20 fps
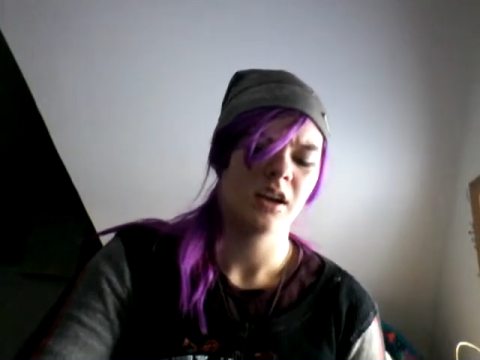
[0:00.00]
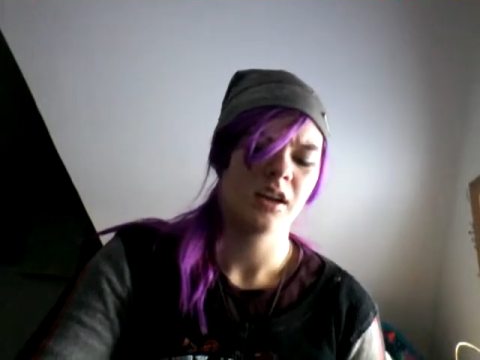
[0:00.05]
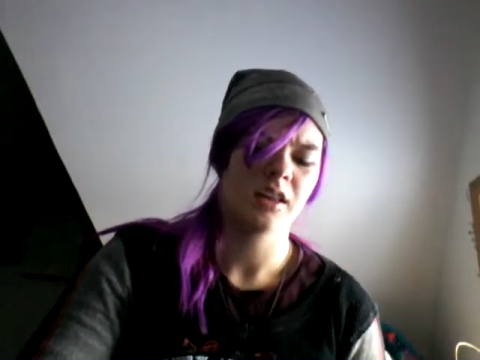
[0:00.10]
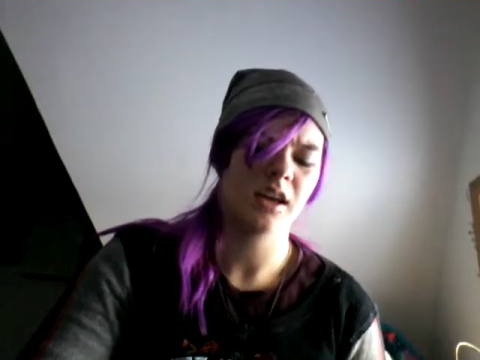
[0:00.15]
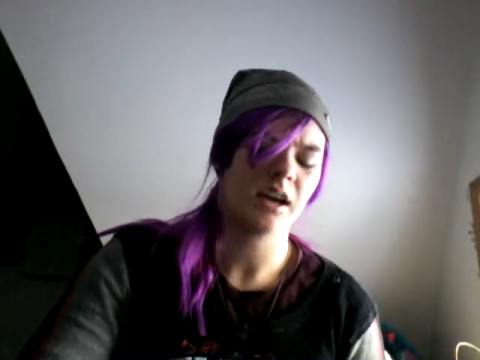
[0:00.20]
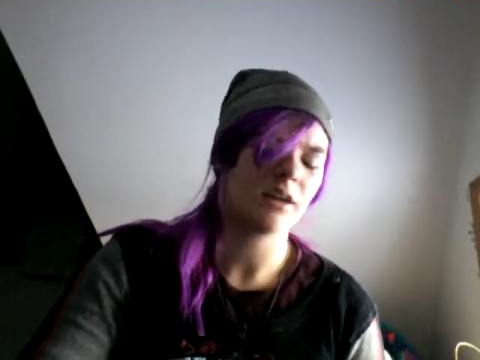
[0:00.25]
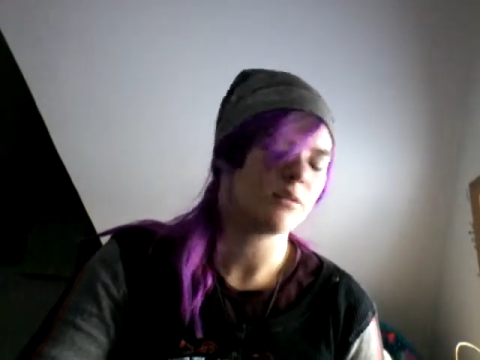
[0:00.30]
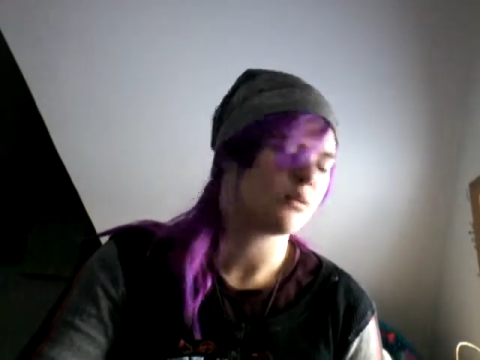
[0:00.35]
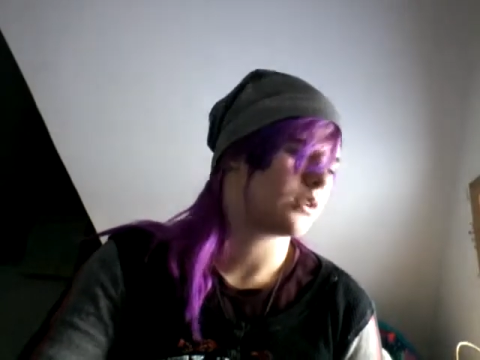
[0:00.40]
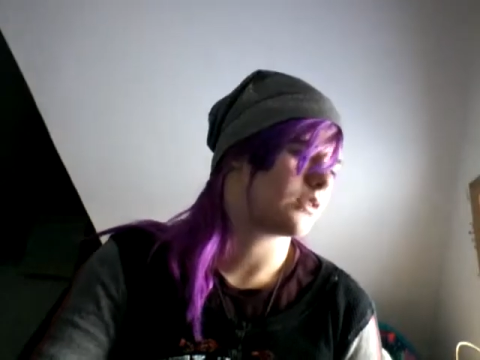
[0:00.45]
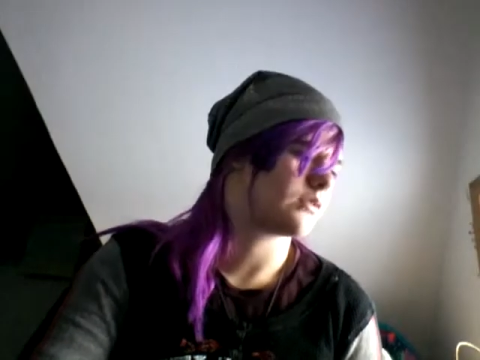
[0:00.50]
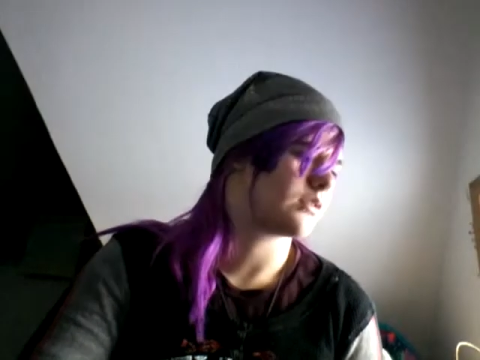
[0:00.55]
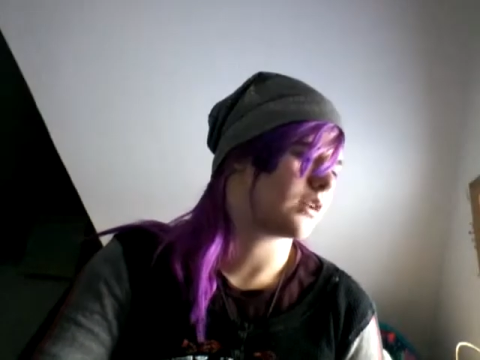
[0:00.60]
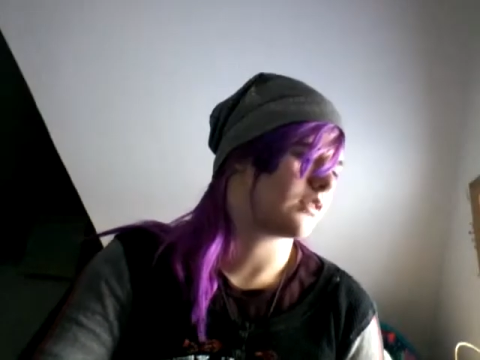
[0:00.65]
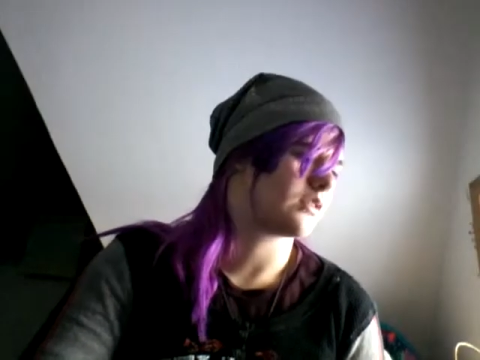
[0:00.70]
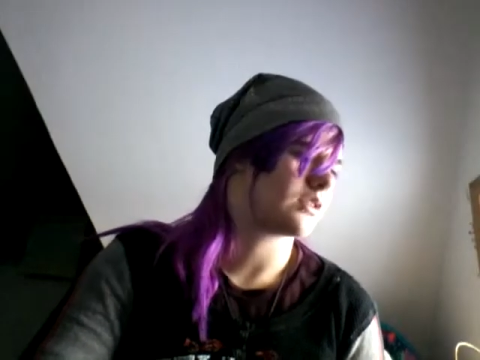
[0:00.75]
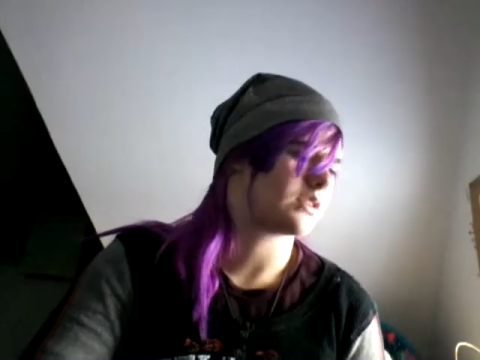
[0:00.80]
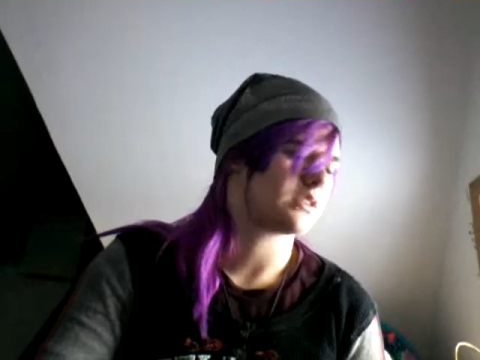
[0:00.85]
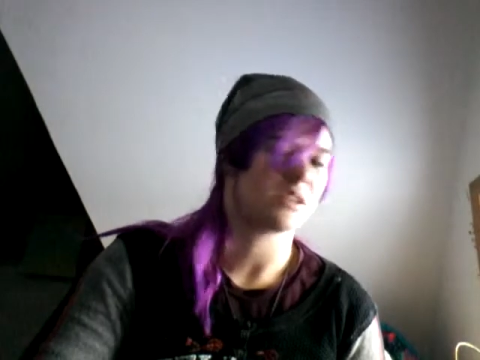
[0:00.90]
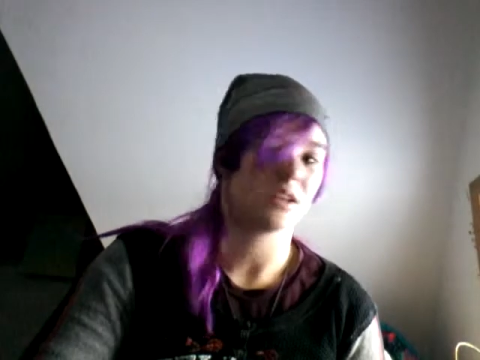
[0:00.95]
and they have one of
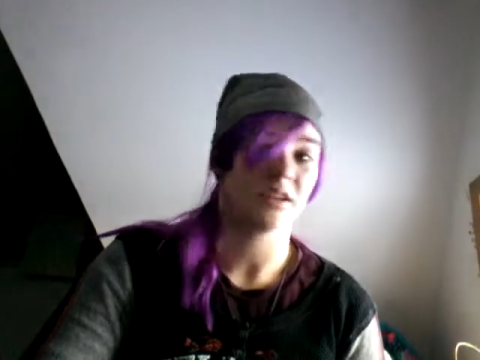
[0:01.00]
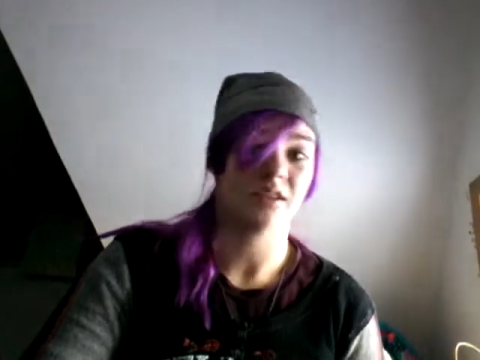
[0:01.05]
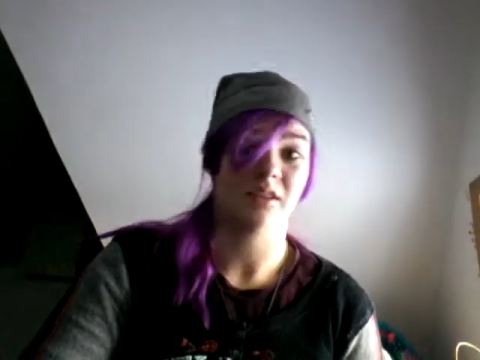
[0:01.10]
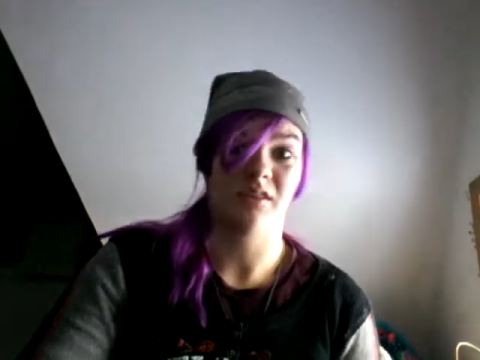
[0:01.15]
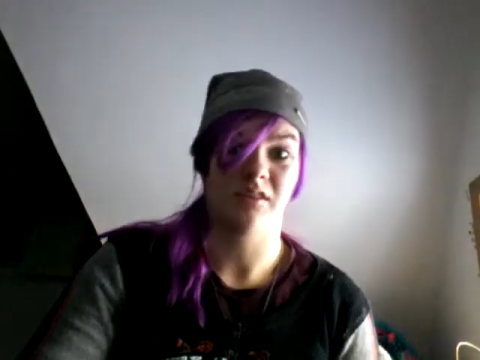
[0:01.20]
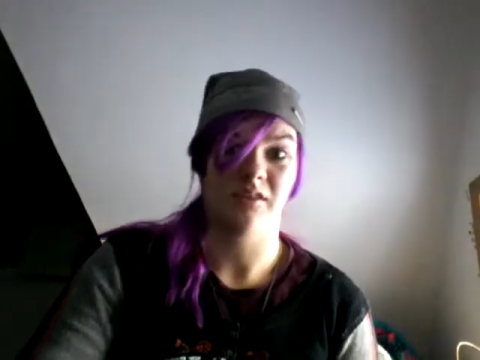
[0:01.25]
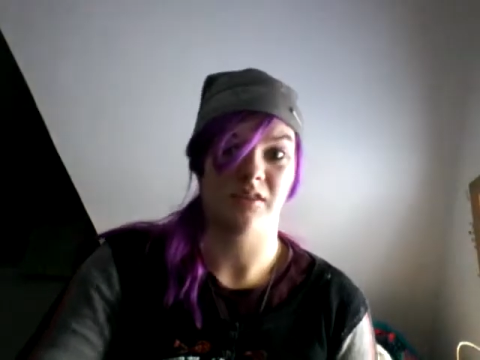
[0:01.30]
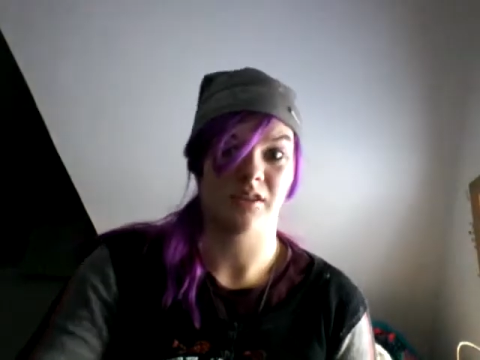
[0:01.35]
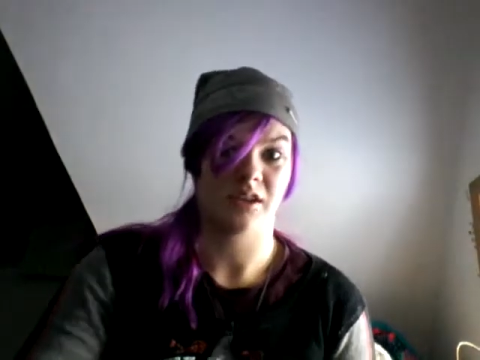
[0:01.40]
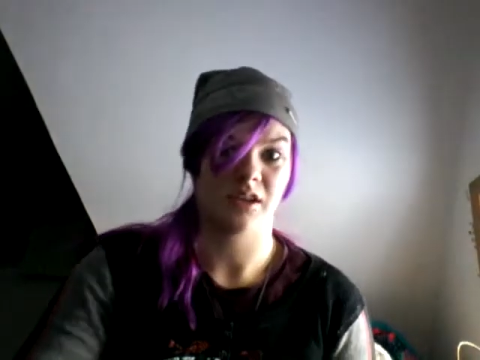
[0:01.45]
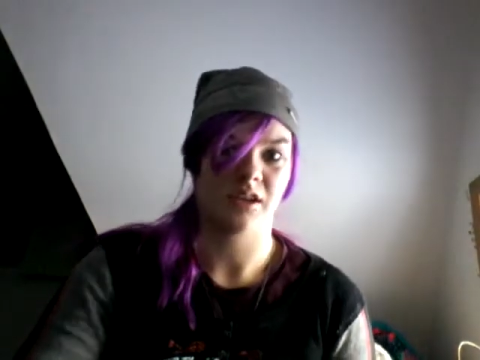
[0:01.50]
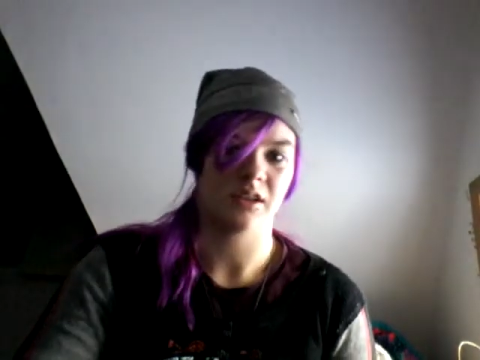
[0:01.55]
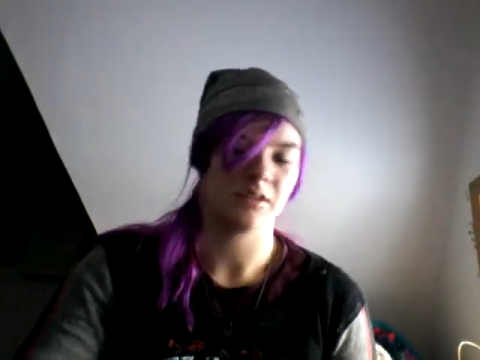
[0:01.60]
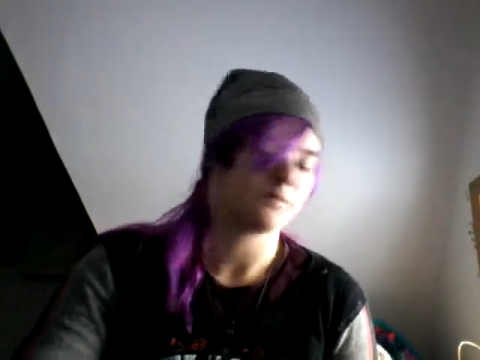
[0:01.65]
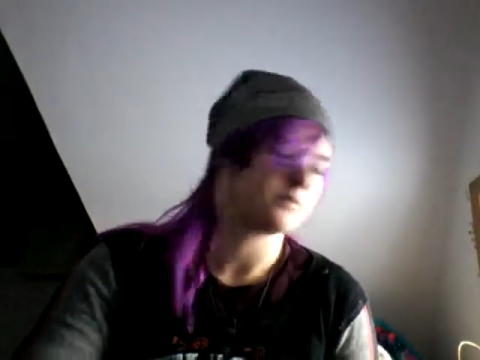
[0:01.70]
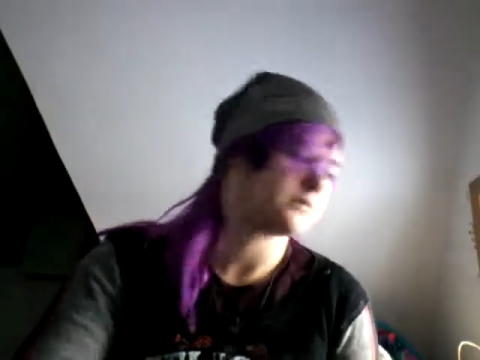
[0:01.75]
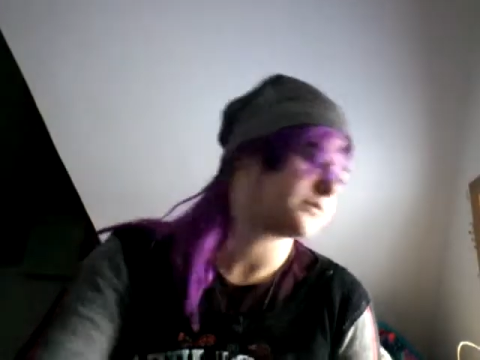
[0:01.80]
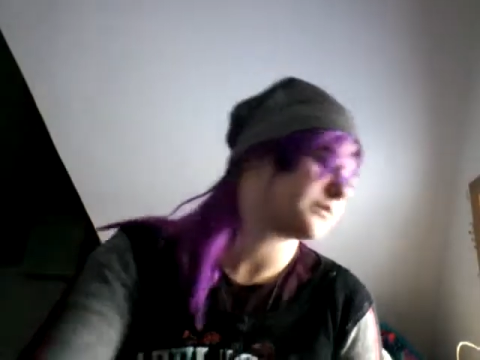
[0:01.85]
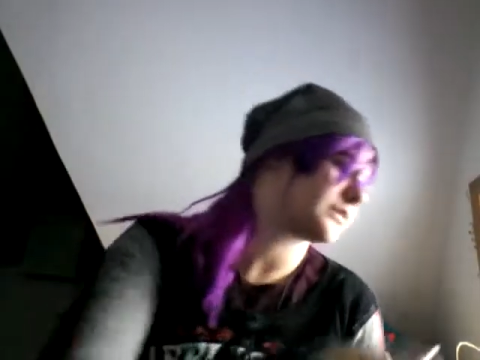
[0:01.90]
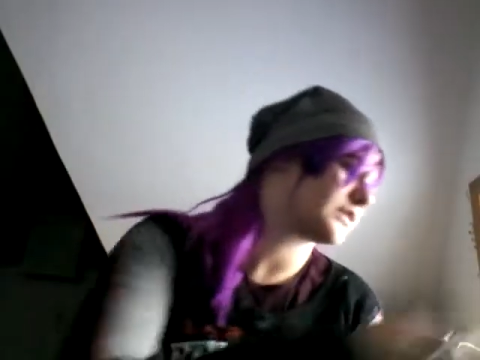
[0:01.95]
Elvis that I didn't look at.